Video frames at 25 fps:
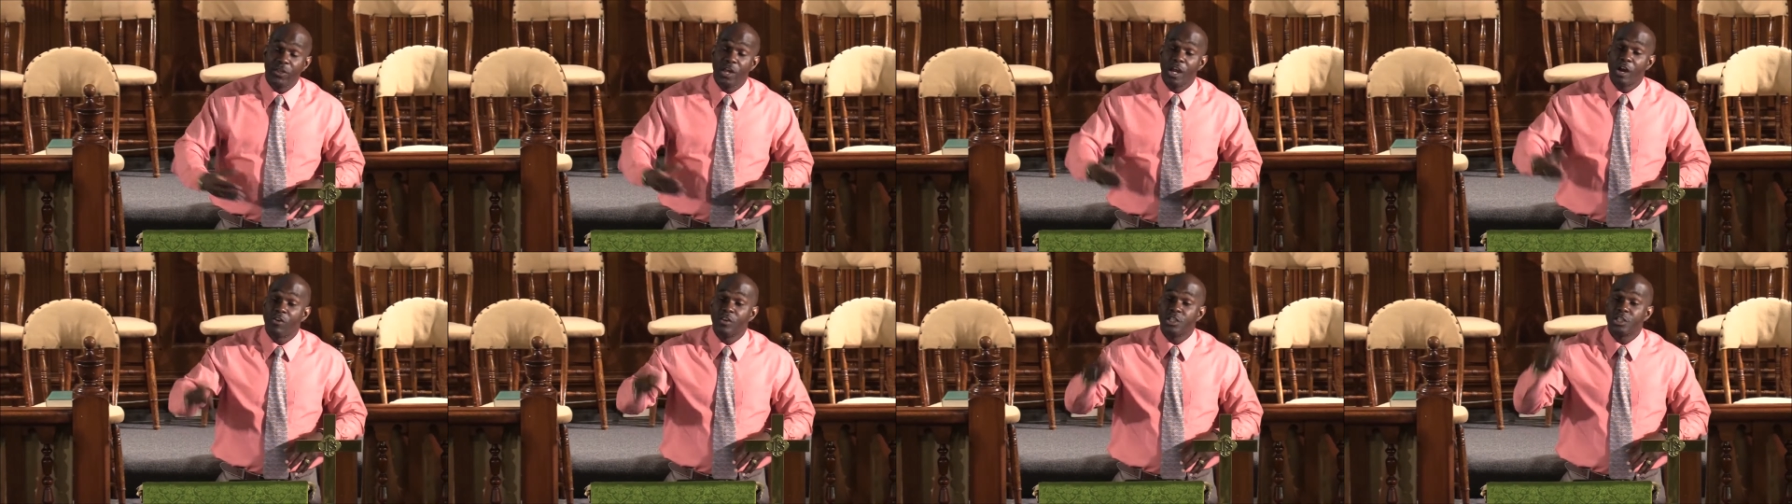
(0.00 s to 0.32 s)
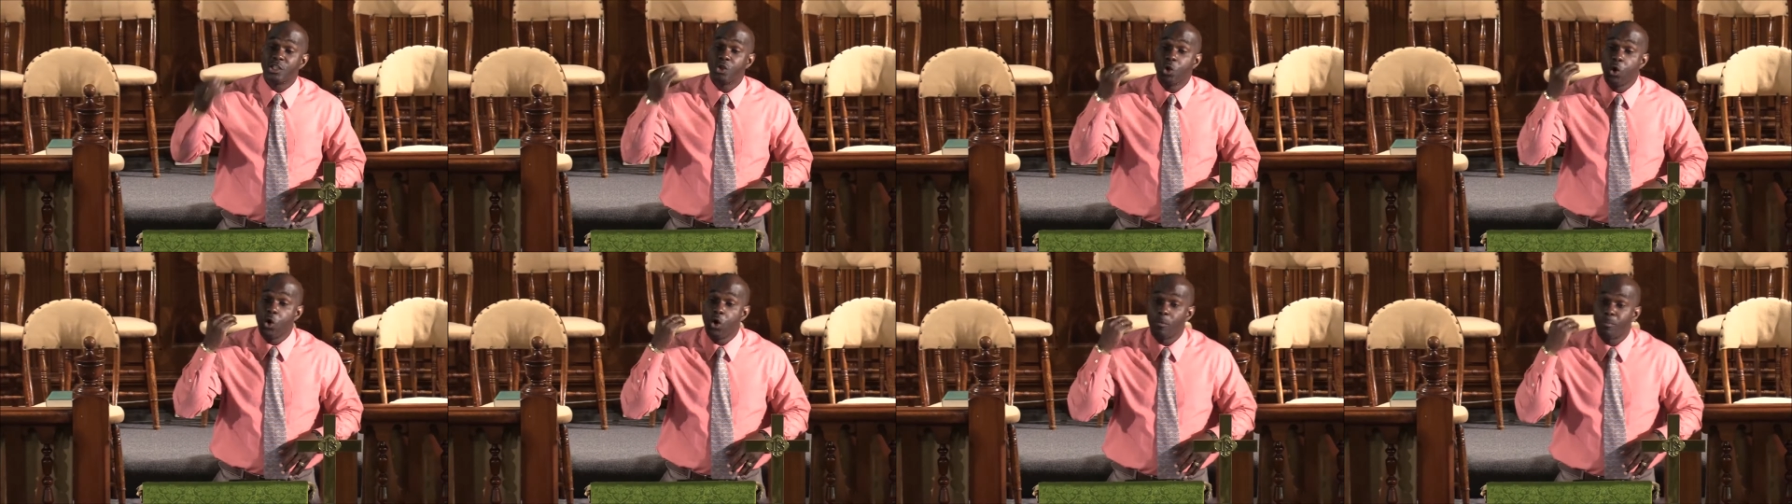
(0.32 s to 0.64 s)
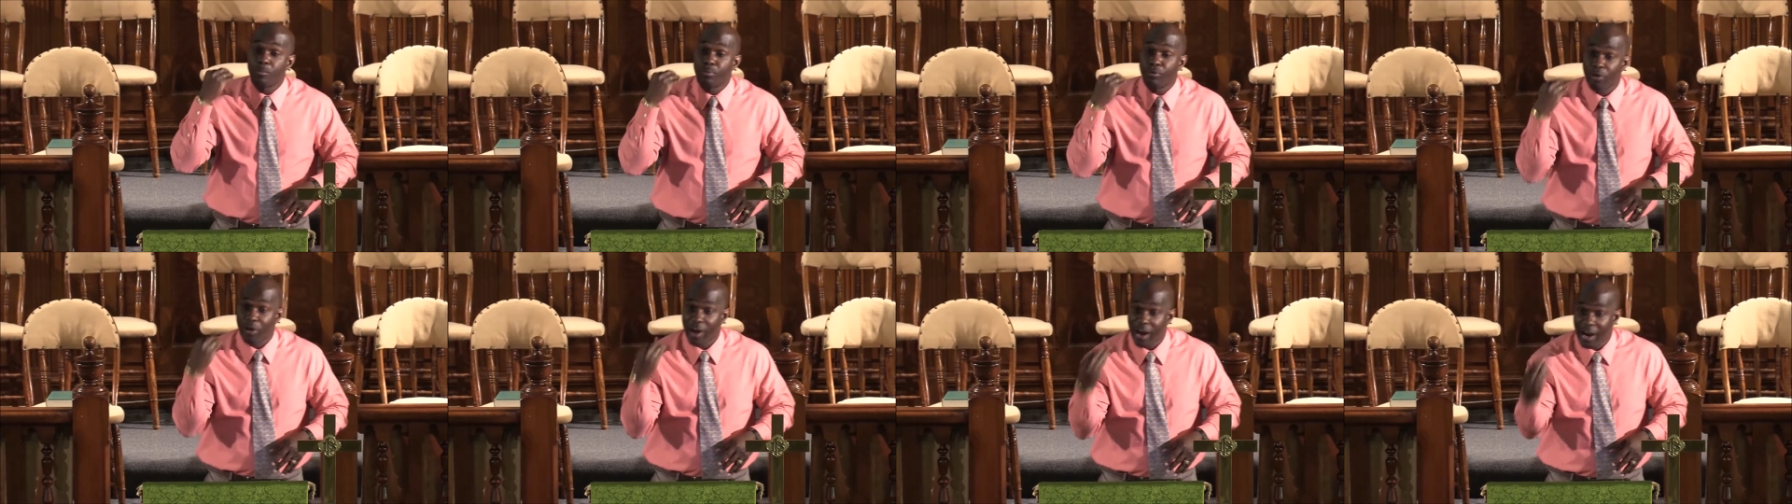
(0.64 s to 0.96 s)
there is no
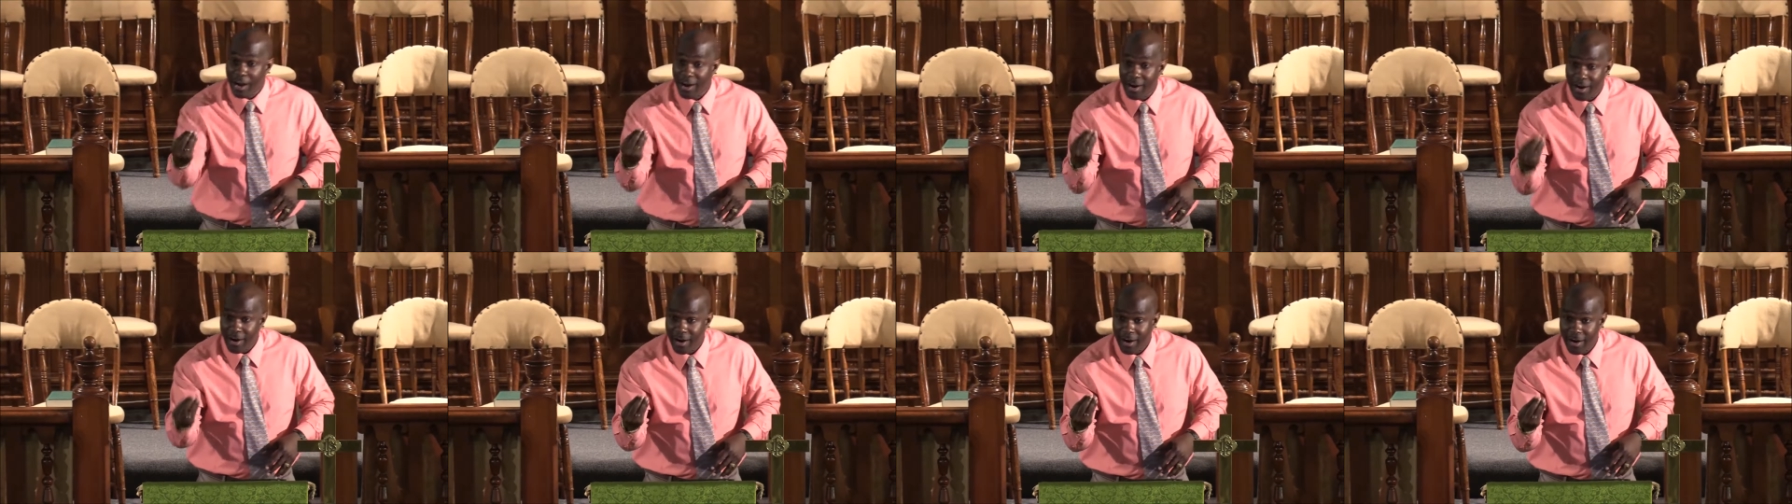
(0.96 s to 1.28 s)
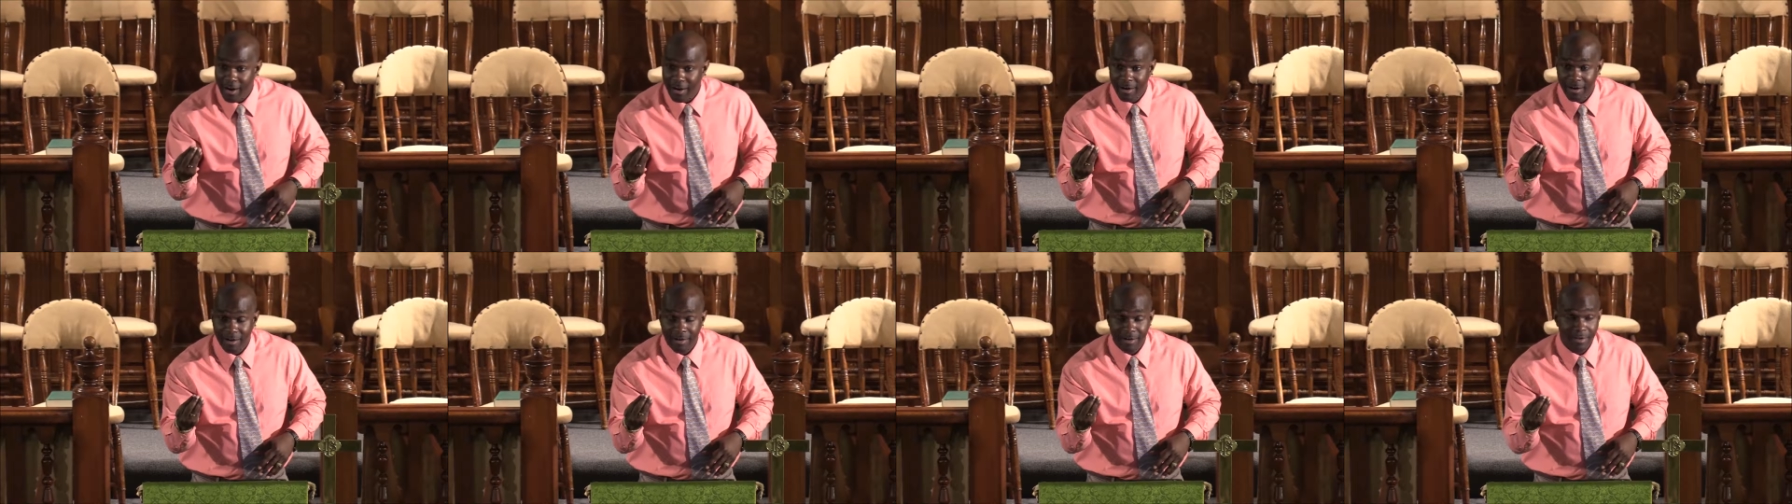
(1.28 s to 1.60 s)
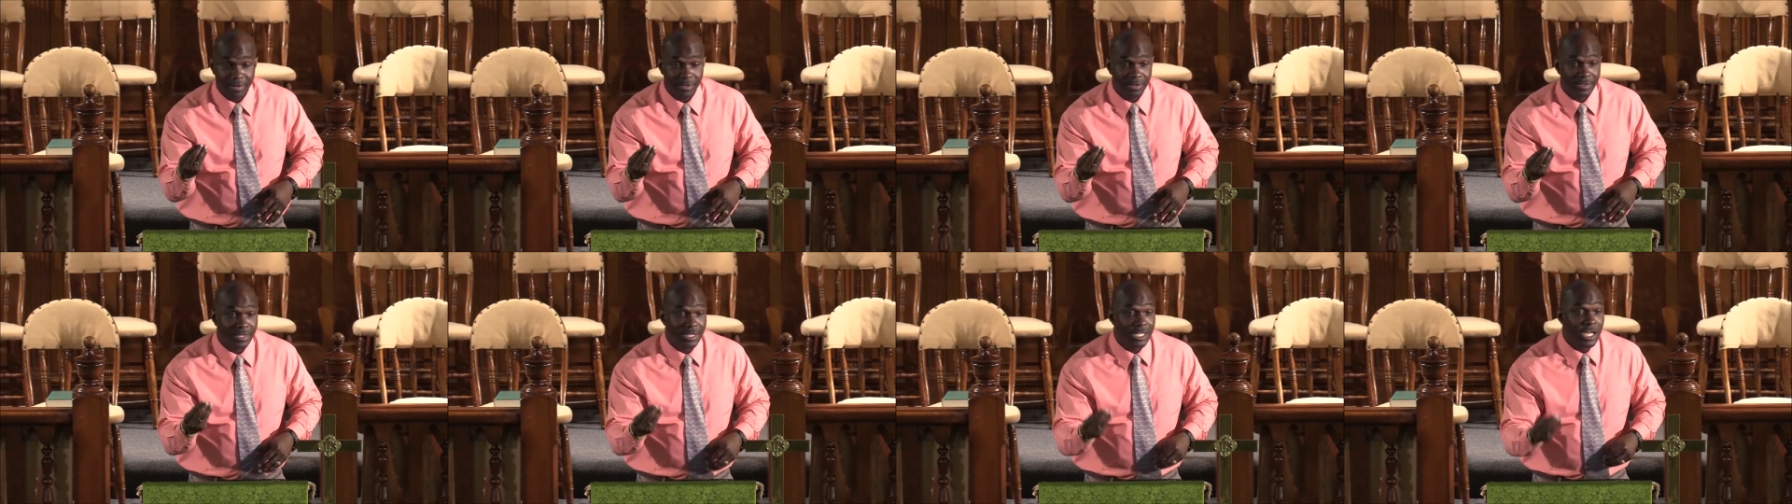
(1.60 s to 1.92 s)
prayer,
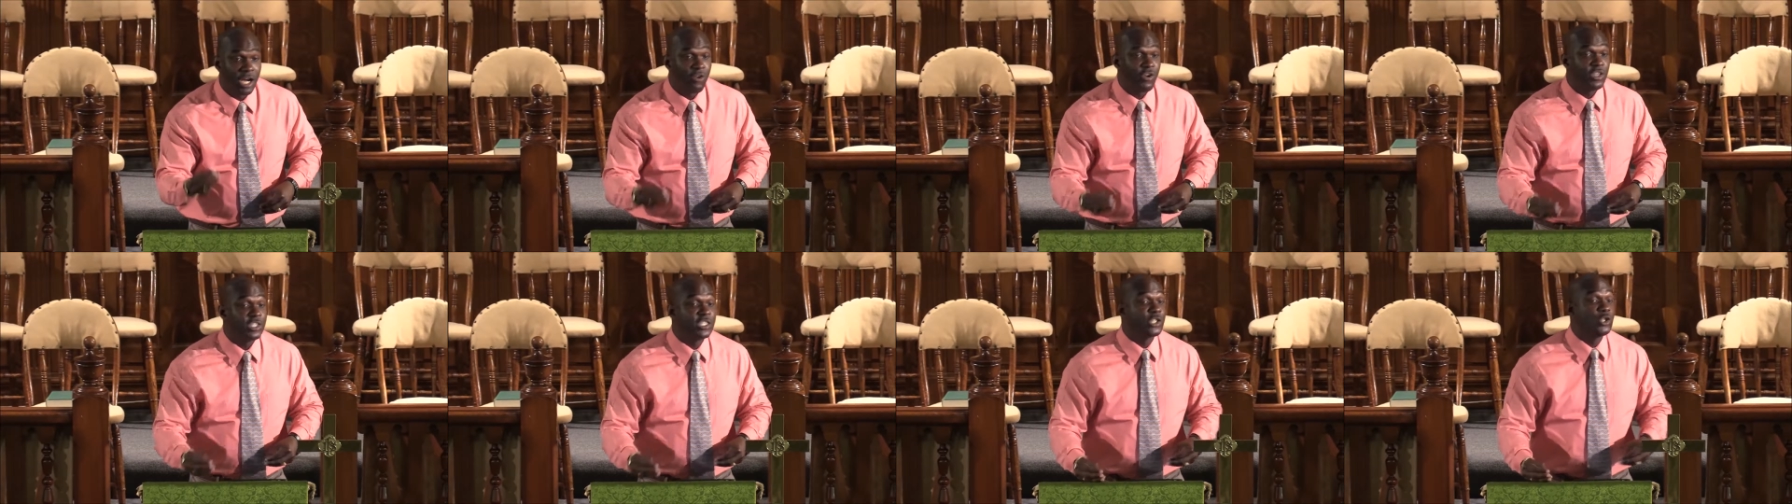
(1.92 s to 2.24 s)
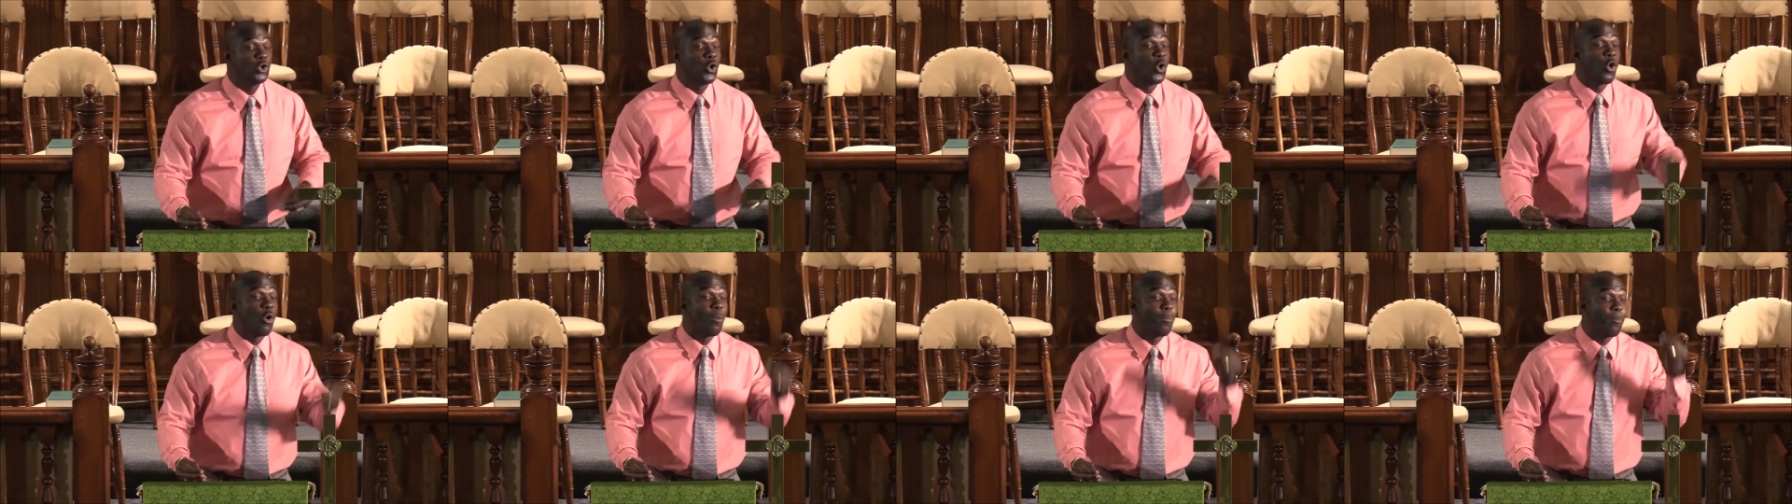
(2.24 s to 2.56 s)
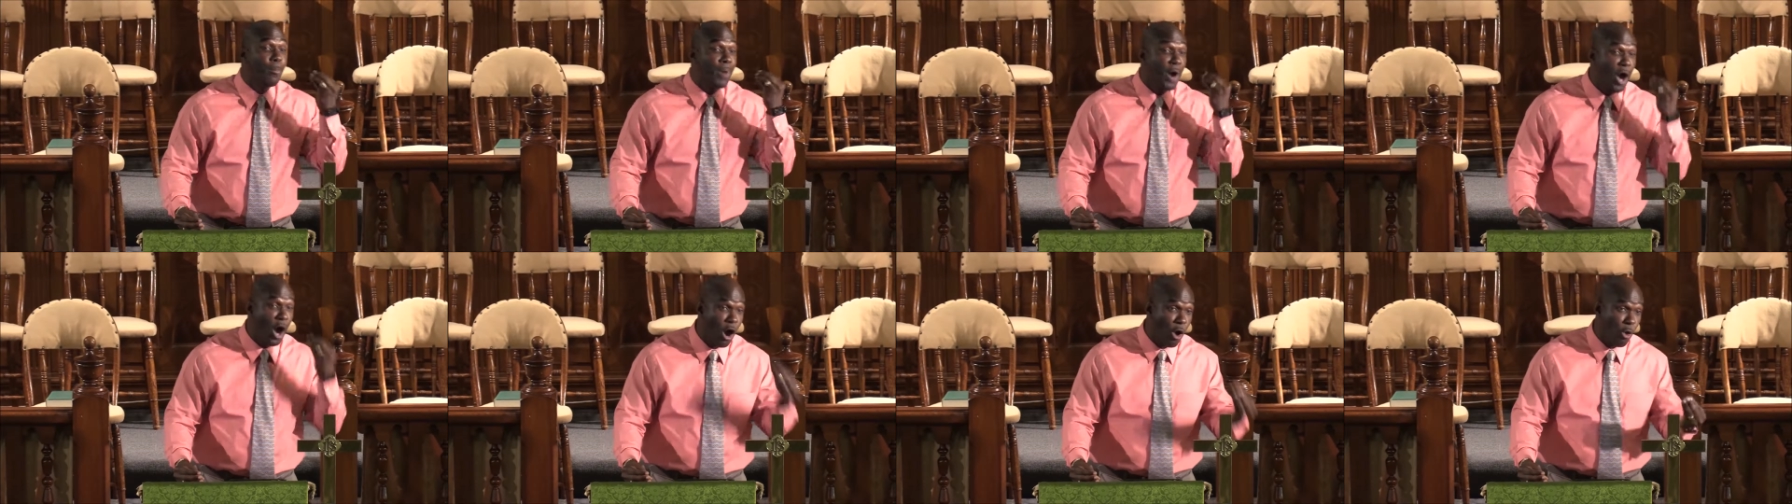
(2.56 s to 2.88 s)
there is no
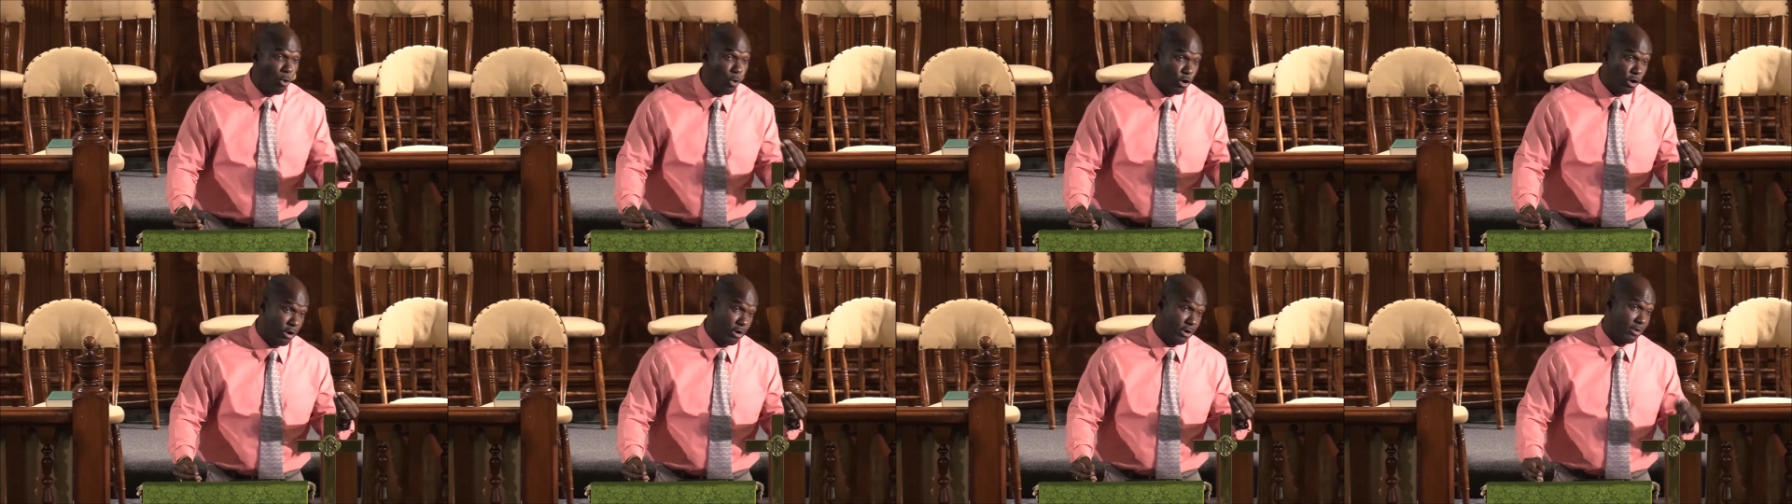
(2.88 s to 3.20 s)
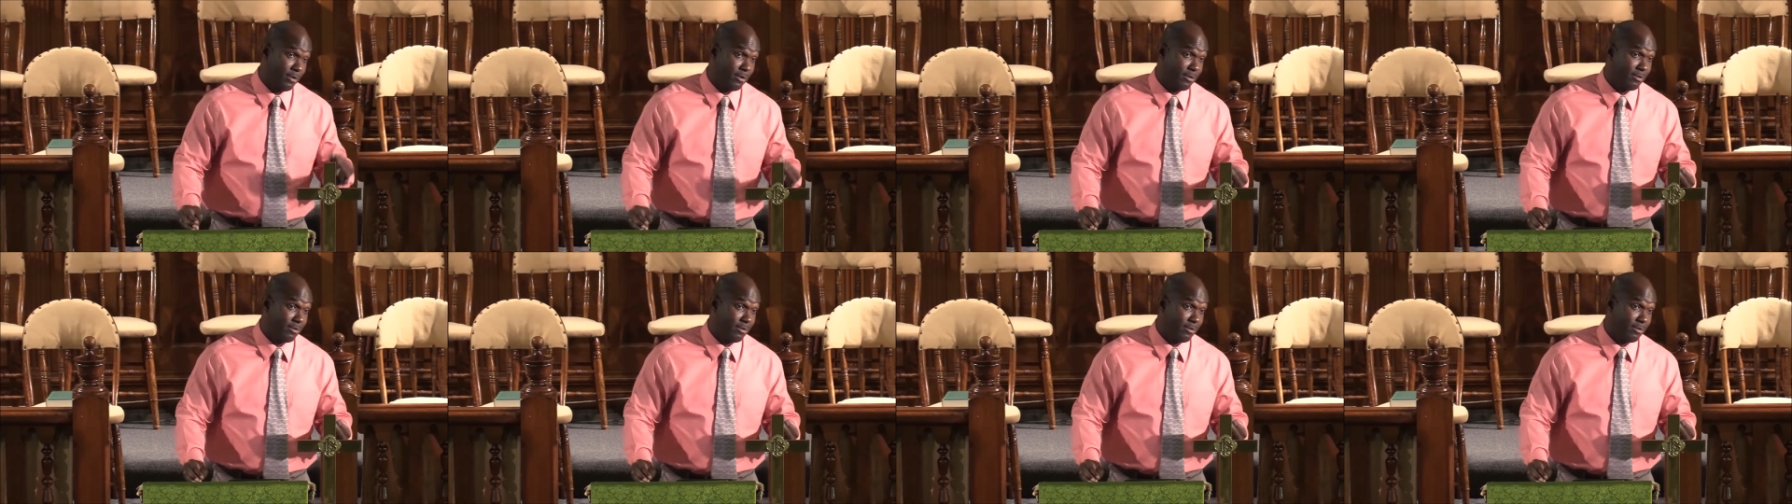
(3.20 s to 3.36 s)
power.